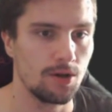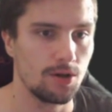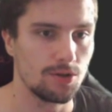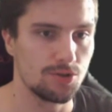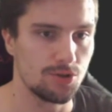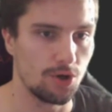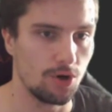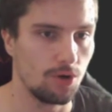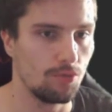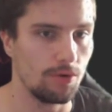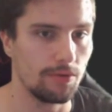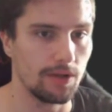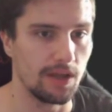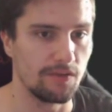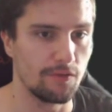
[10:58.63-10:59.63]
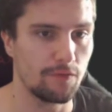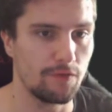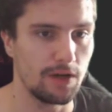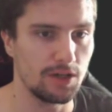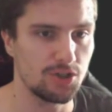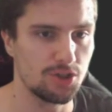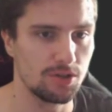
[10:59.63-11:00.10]
So we will have a
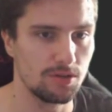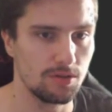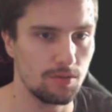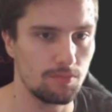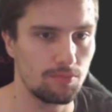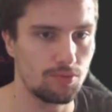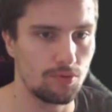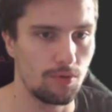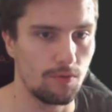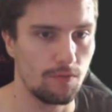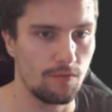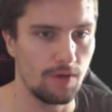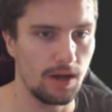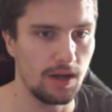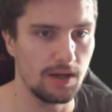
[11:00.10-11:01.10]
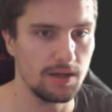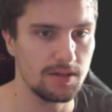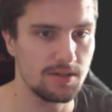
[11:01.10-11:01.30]
function provide